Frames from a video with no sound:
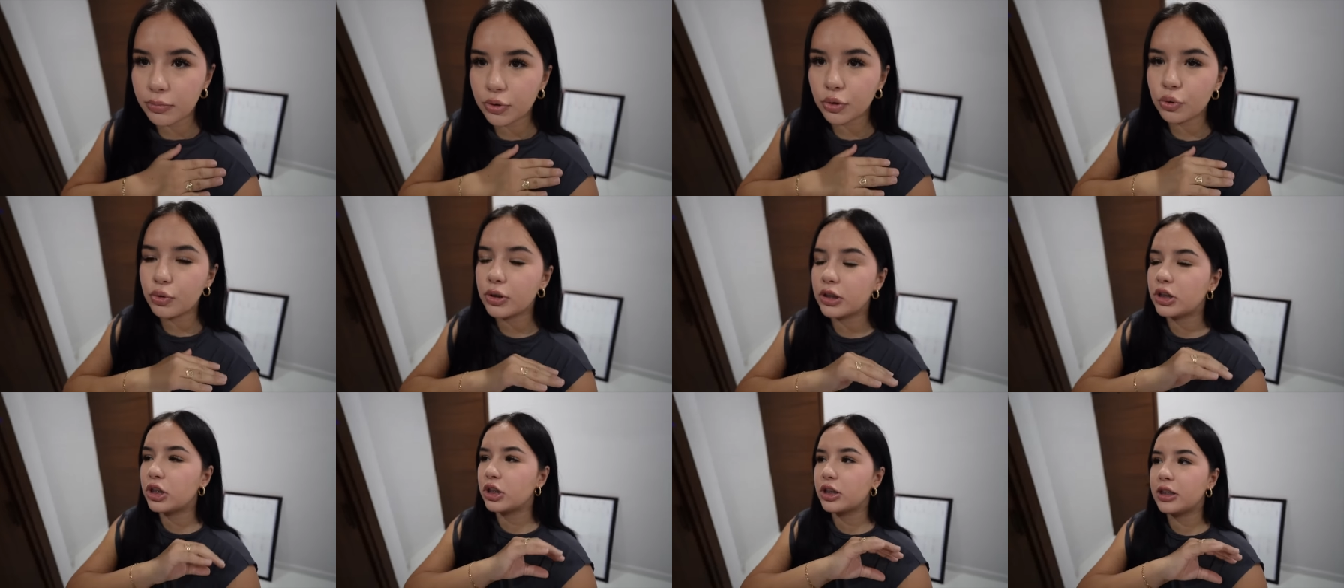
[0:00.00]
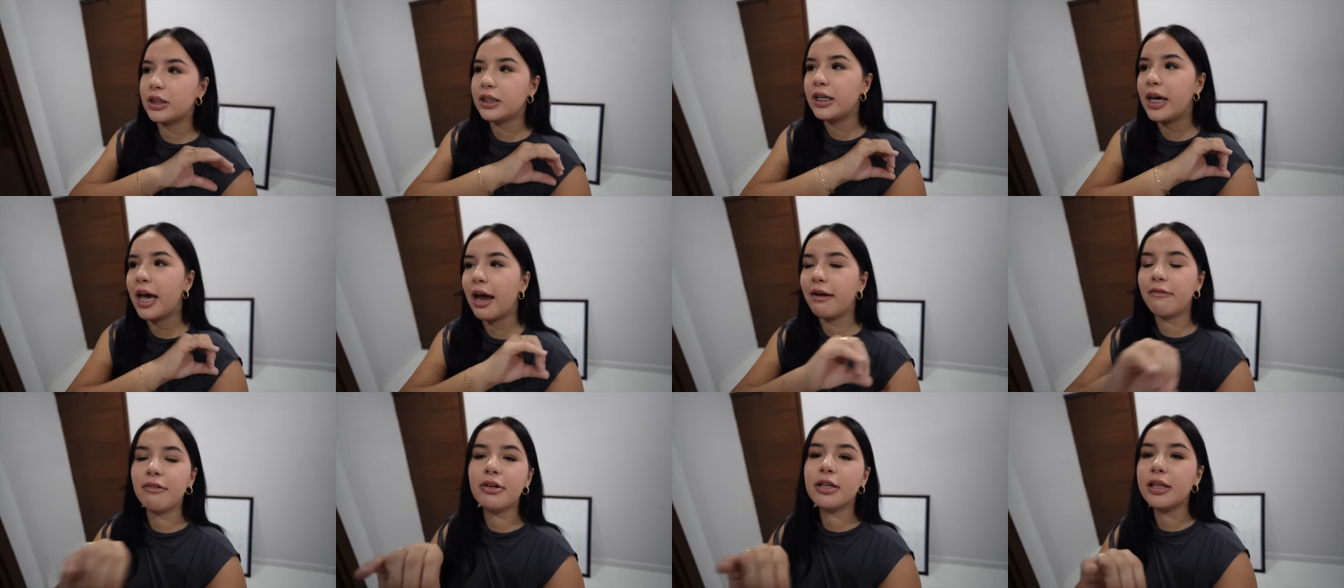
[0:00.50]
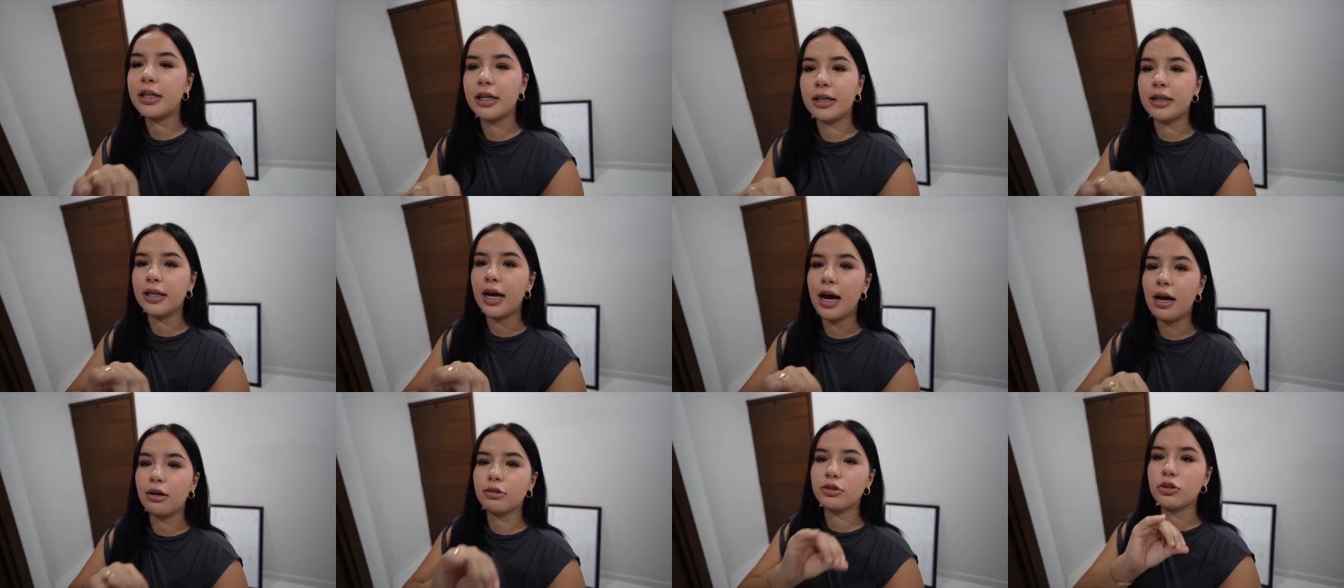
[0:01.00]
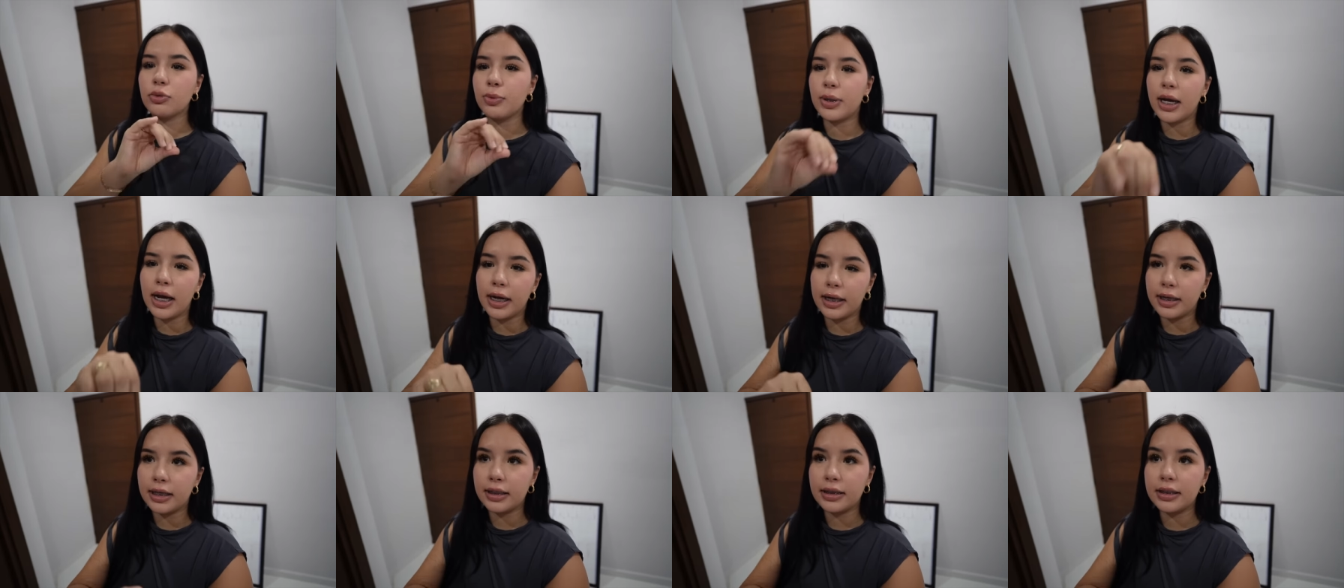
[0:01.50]
You could just see everything in the house. So we
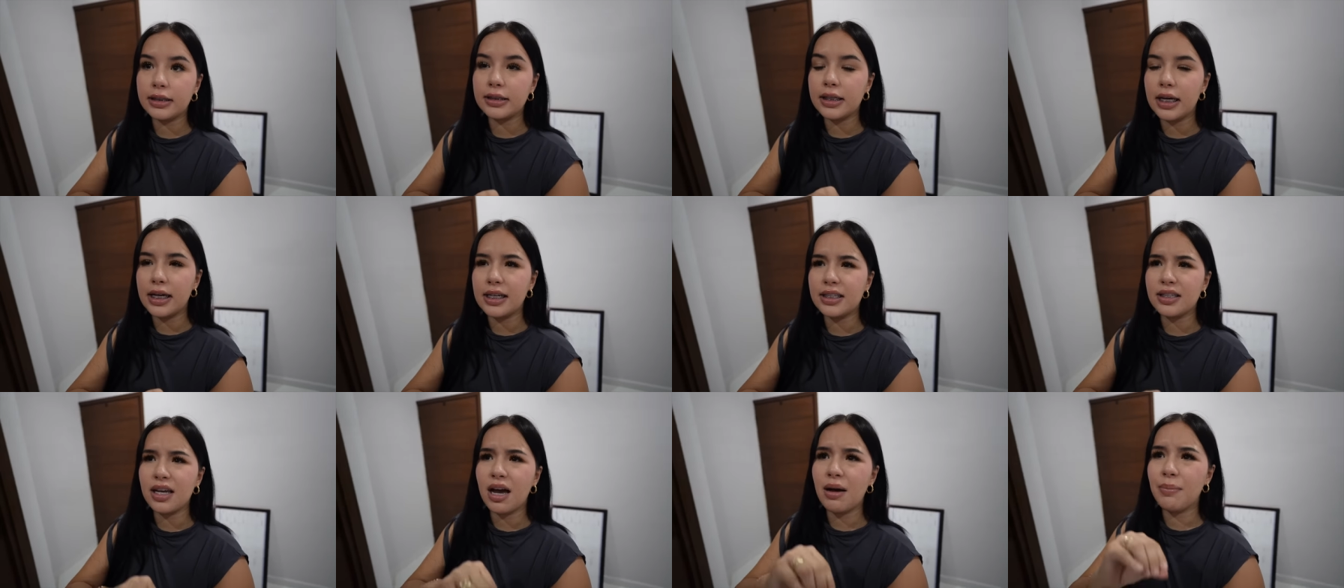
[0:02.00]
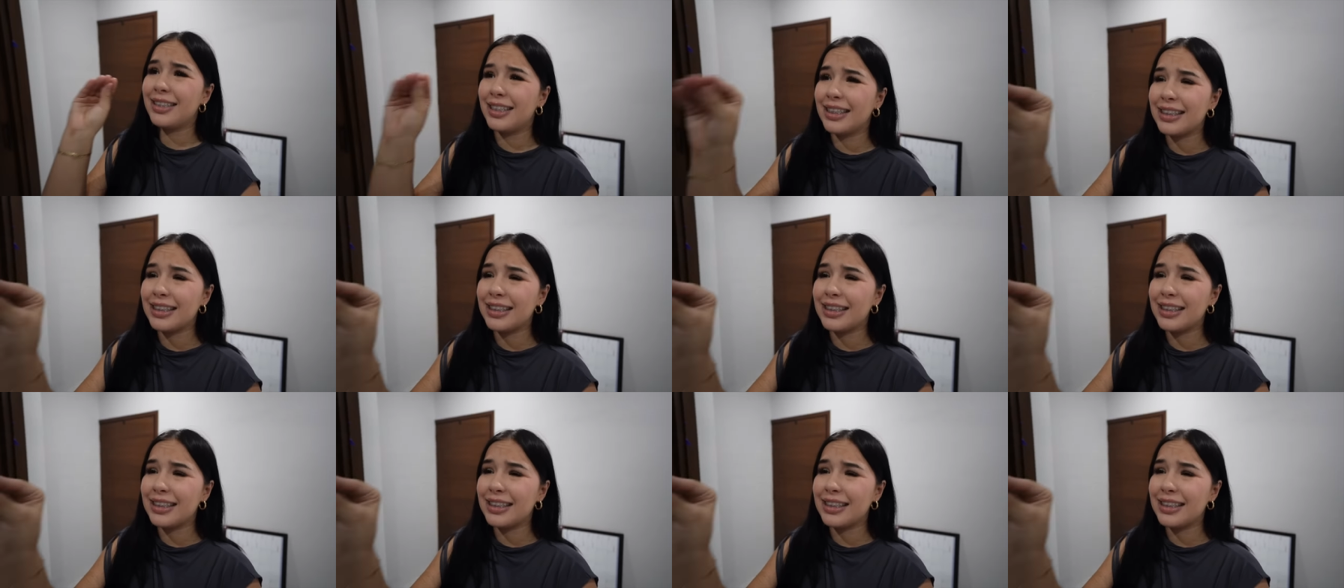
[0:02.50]
had to get these ASAP.